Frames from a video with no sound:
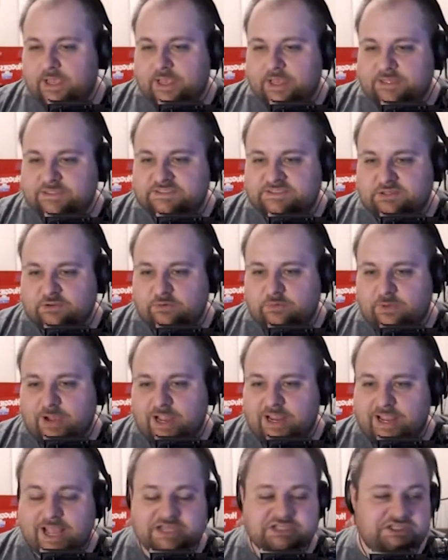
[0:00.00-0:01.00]
So
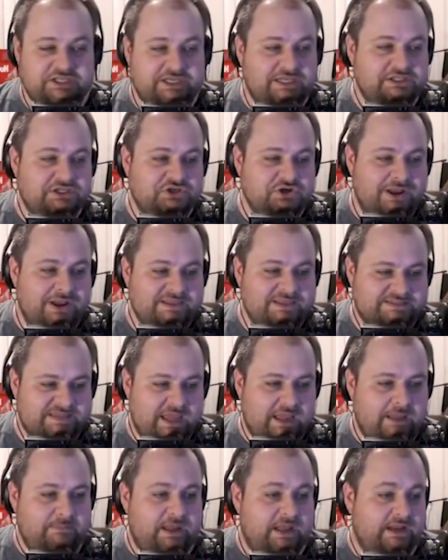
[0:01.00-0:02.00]
I actually get to try this
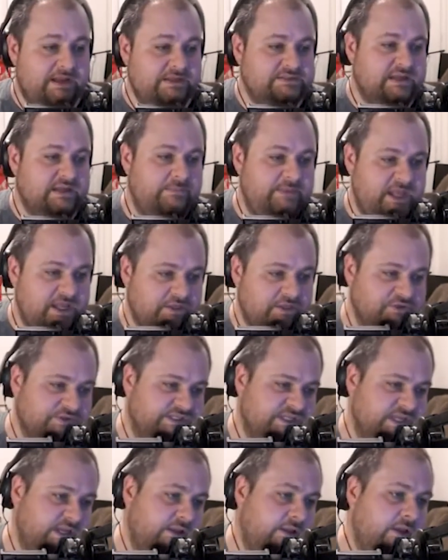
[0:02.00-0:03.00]
game, and it's going to be
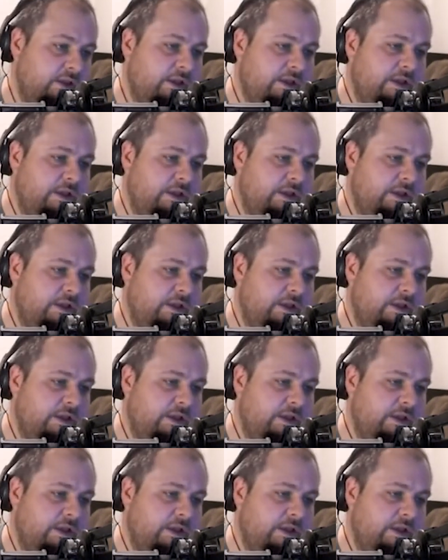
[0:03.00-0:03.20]
interesting.